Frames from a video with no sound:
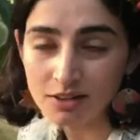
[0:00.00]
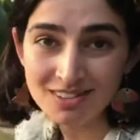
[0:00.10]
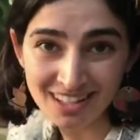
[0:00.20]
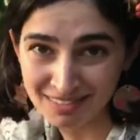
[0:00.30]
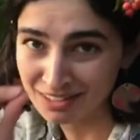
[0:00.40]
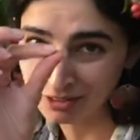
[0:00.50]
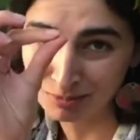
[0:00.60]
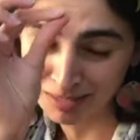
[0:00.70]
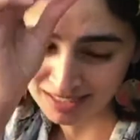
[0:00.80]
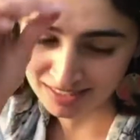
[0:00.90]
I also have a little
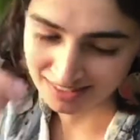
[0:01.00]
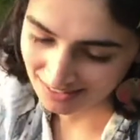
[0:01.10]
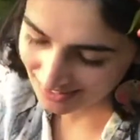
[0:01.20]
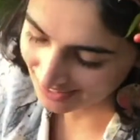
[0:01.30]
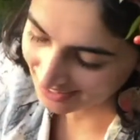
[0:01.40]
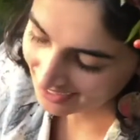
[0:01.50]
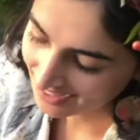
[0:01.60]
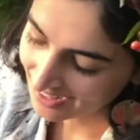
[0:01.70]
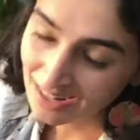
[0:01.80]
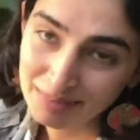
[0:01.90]
bead. And
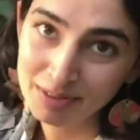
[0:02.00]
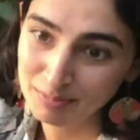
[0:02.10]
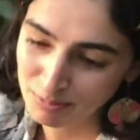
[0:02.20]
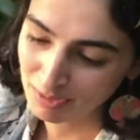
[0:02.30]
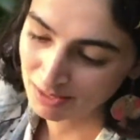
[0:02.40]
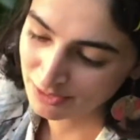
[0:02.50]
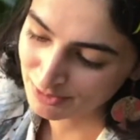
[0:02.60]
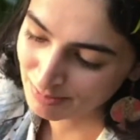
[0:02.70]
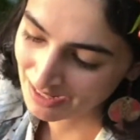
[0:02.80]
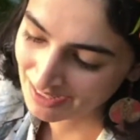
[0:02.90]
I'm going to put my
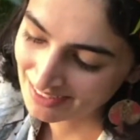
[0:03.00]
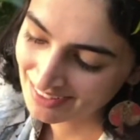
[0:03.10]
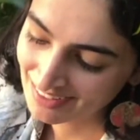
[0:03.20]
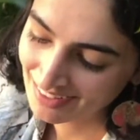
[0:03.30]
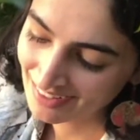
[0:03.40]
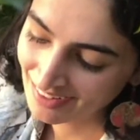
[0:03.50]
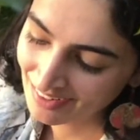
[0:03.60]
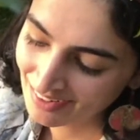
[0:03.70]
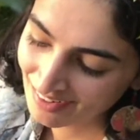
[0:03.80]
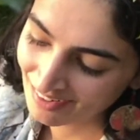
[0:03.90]
little bead
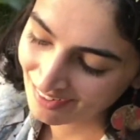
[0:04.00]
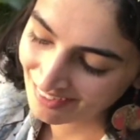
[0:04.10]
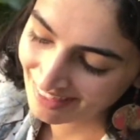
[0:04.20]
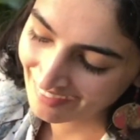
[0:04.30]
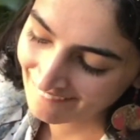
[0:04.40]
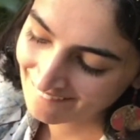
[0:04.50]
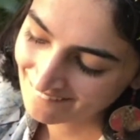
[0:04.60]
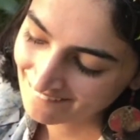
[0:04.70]
on there.